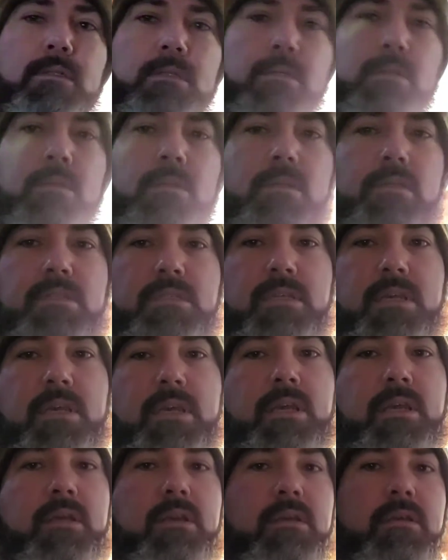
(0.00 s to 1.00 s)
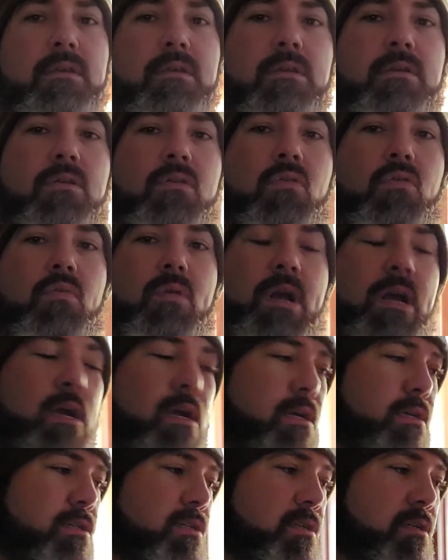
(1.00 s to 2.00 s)
let's say,
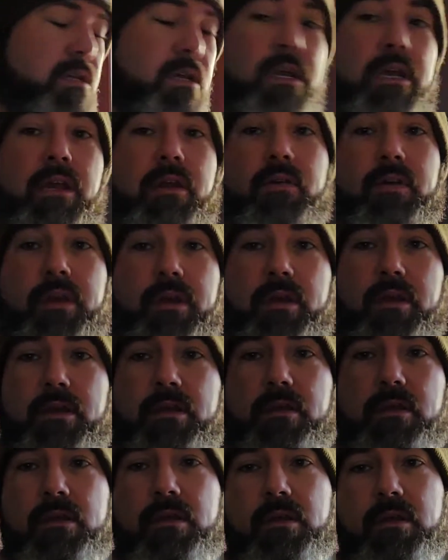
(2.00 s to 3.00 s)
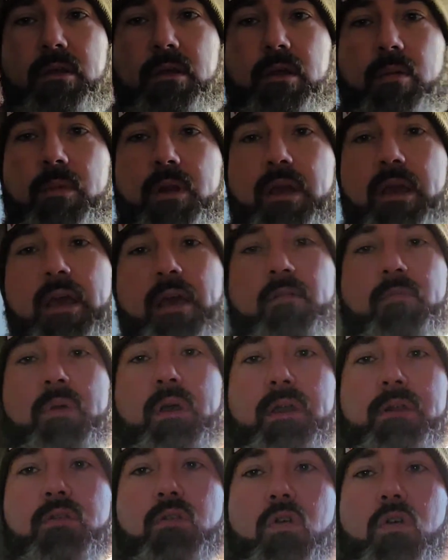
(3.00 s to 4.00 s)
garage area, I'm going to have my
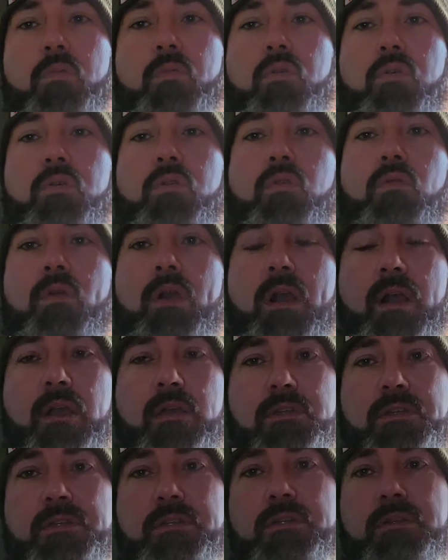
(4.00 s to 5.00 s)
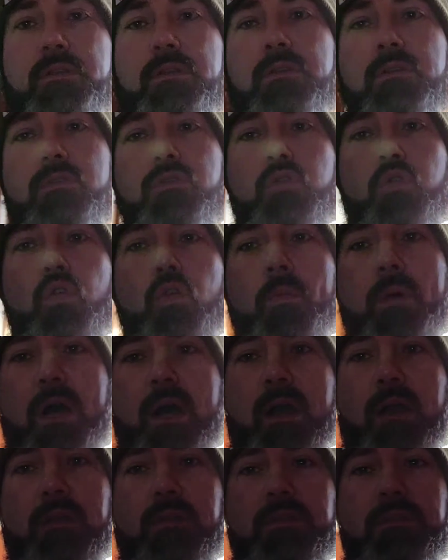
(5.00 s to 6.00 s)
normal garage
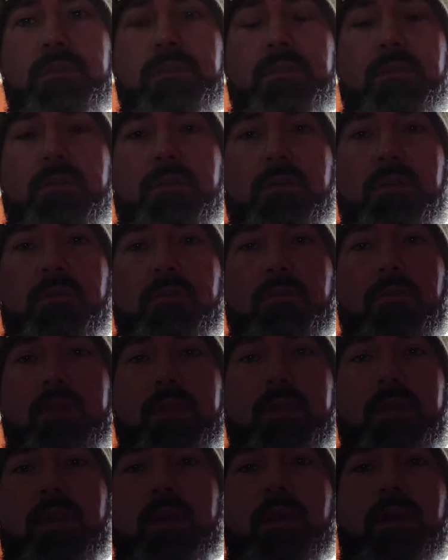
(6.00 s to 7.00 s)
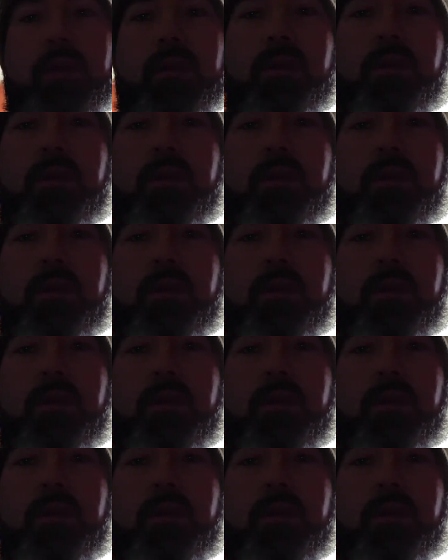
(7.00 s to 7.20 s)
toolbox for there.